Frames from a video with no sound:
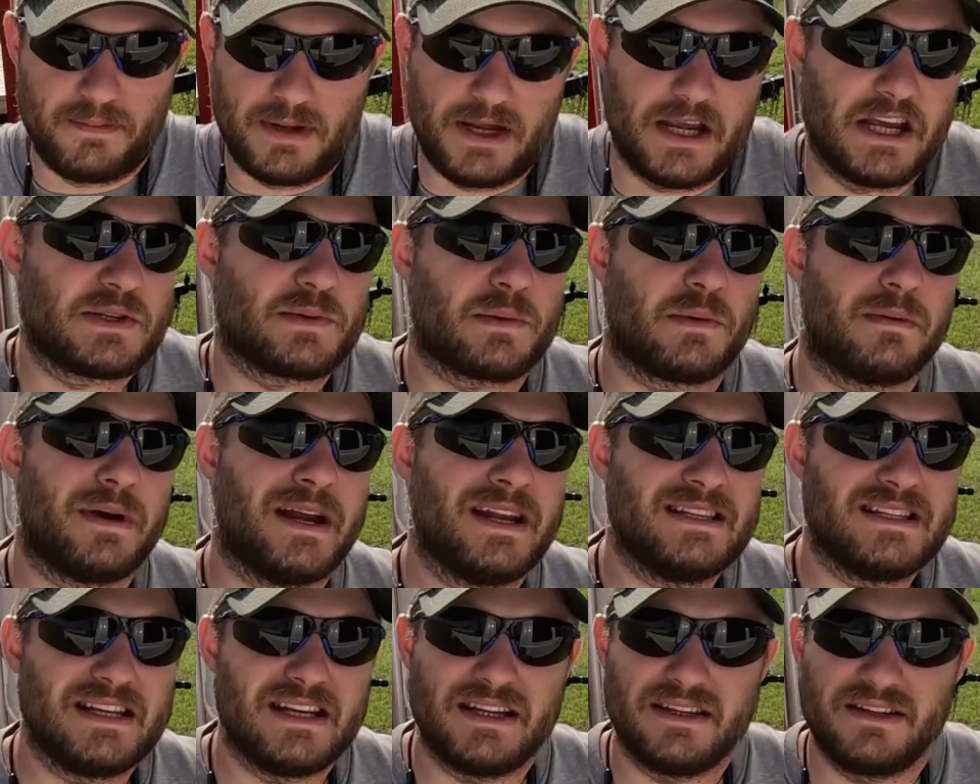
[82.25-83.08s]
because we're
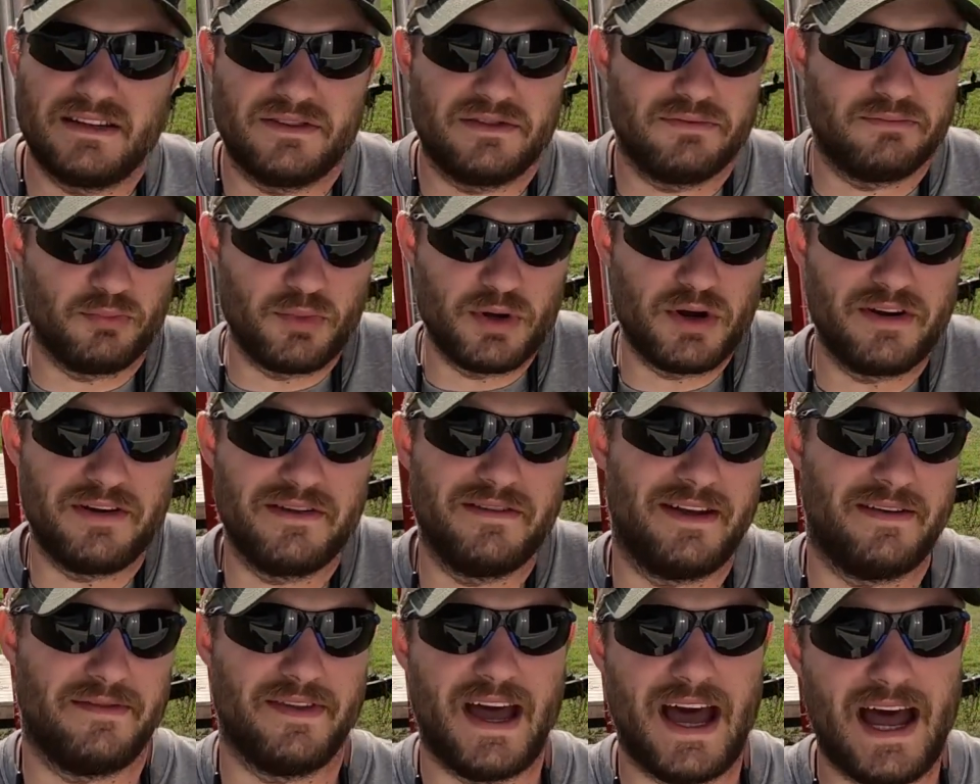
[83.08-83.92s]
renting, we don't
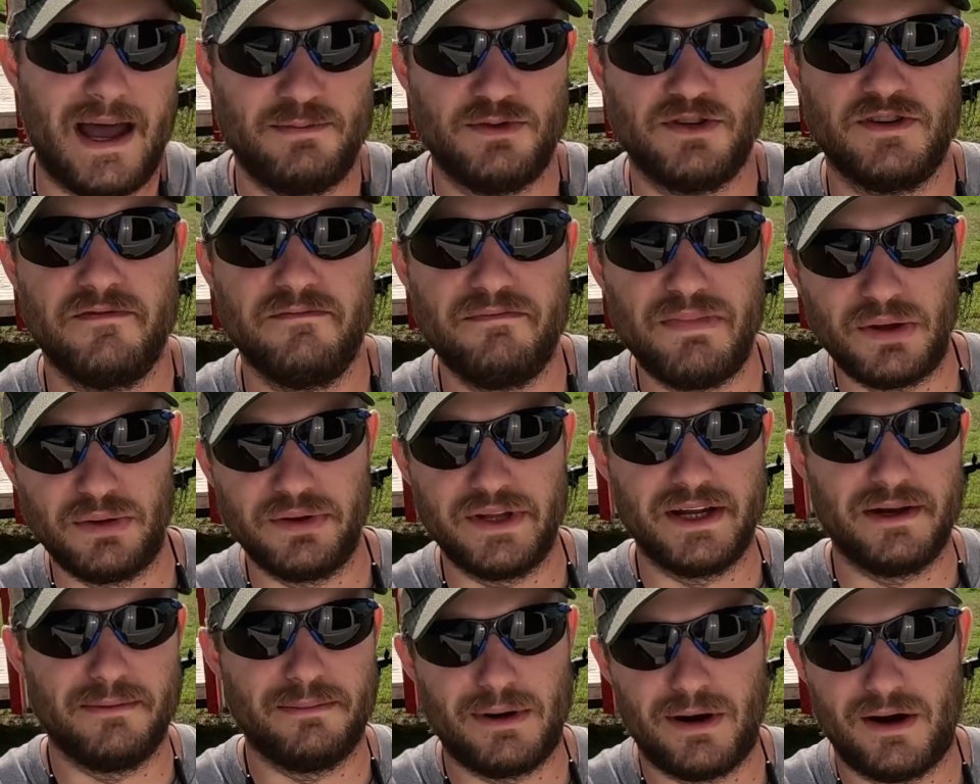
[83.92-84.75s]
even have the option of
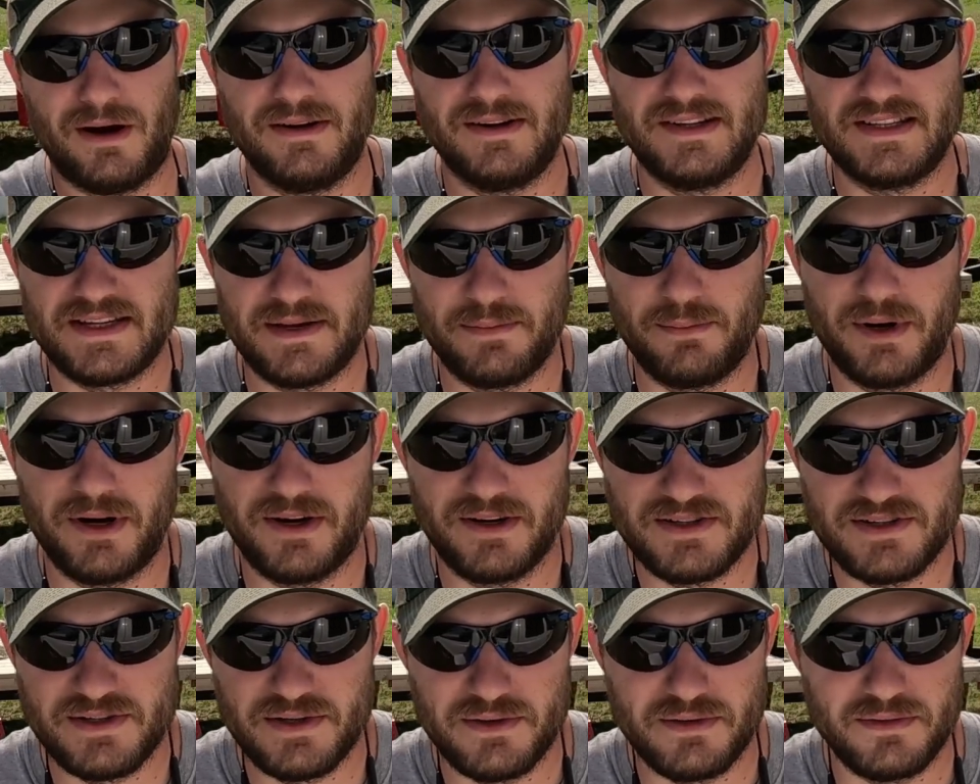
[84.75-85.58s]
building a barn
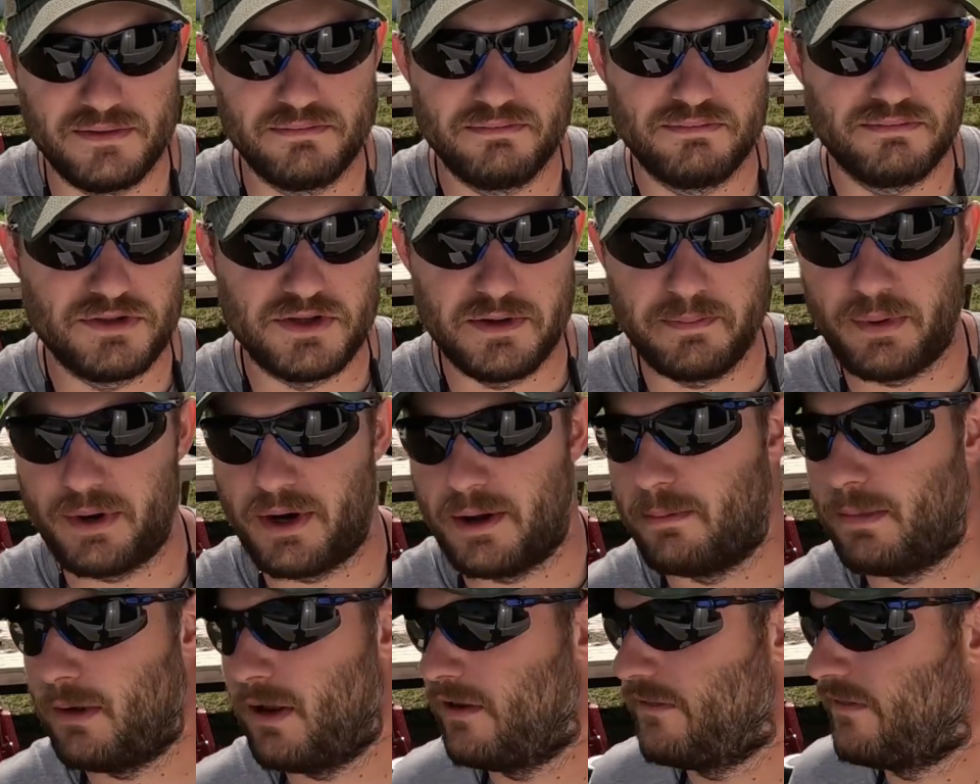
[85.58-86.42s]
somewhere to put
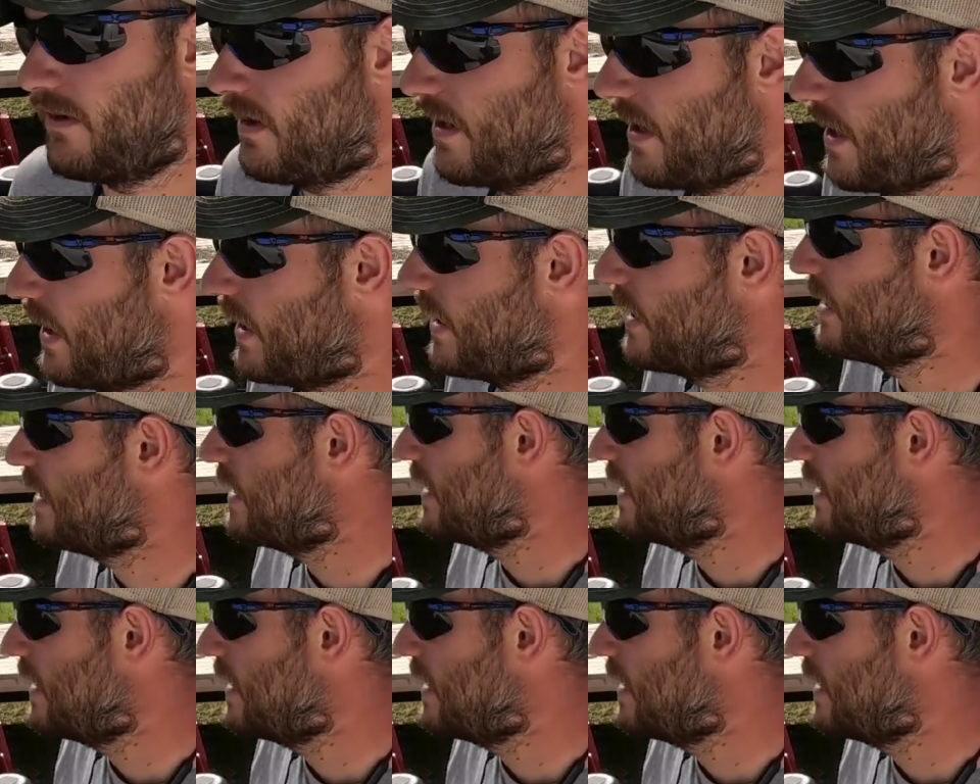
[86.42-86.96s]
up all of our hay.